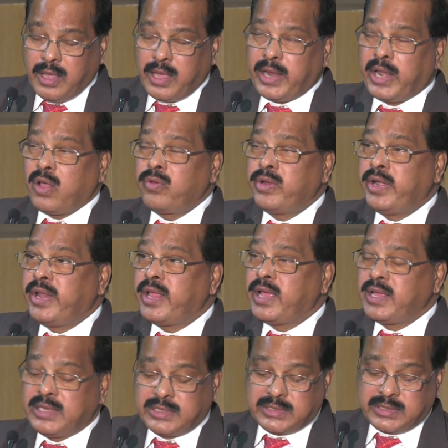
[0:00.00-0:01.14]
And now India
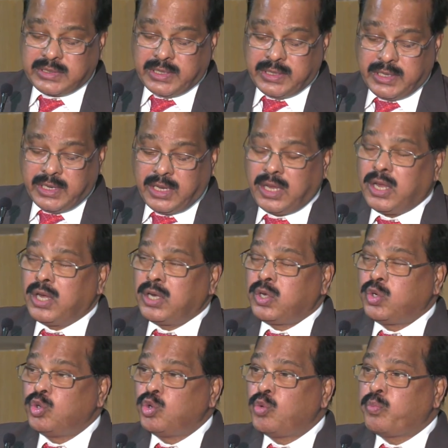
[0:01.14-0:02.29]
is
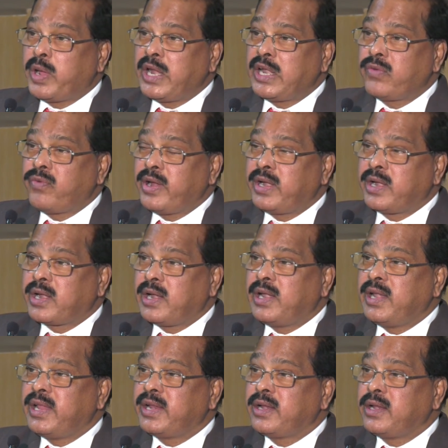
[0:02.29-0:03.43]
two point five
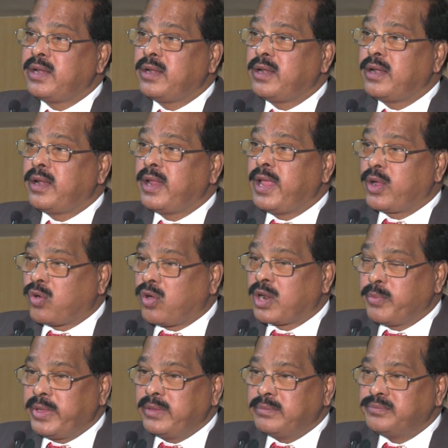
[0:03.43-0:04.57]
trillion
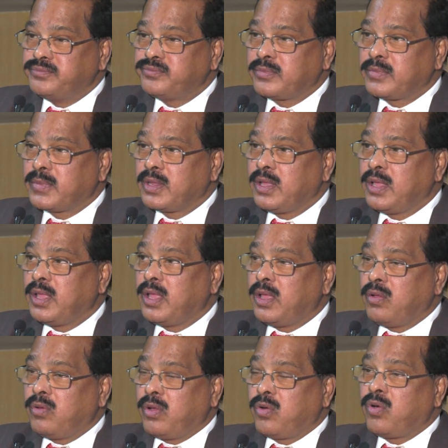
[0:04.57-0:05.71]
economy.
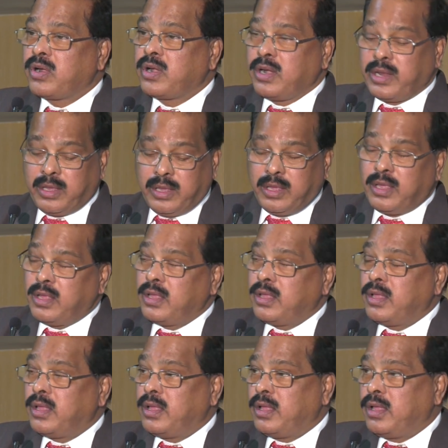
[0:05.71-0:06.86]
We have got uh,
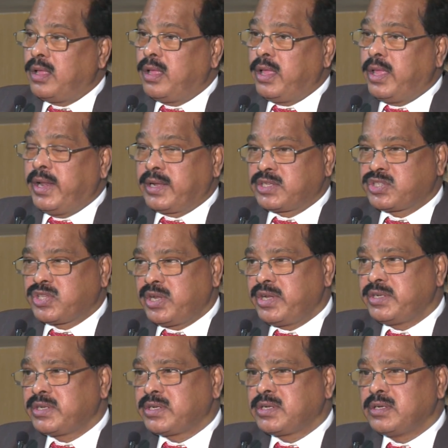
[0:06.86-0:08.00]
an
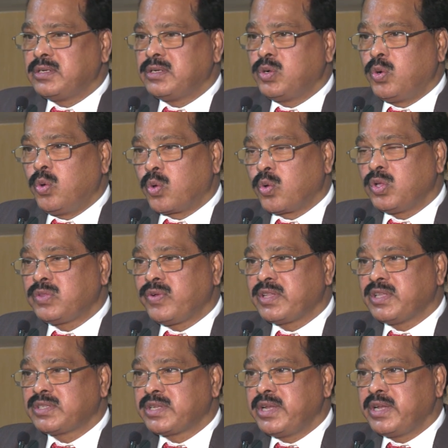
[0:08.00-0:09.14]
excellent uh, growth for
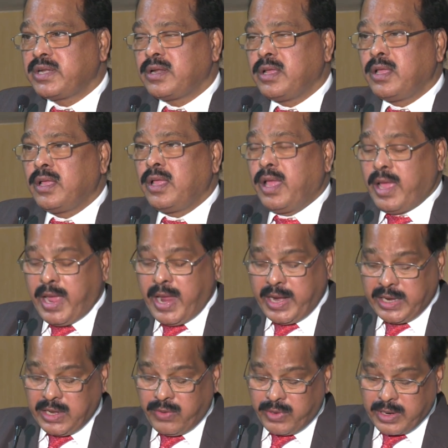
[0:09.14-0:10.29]
the state,
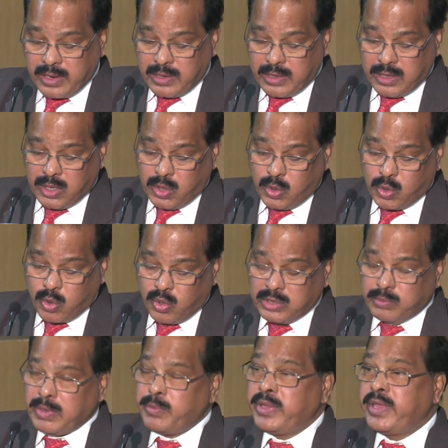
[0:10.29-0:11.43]
and our uh, growth
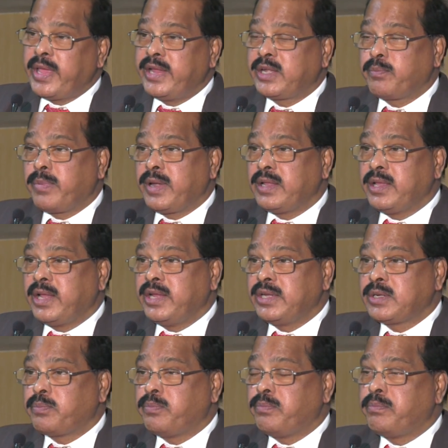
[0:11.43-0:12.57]
may be eight
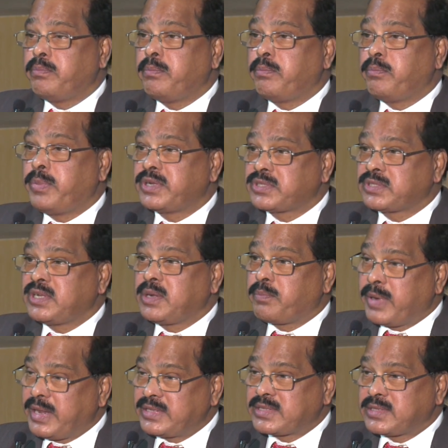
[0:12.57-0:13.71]
percent
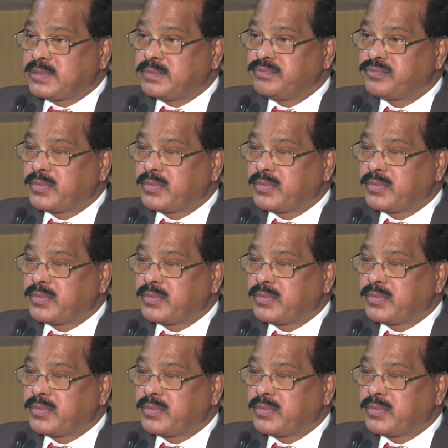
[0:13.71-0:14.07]
plus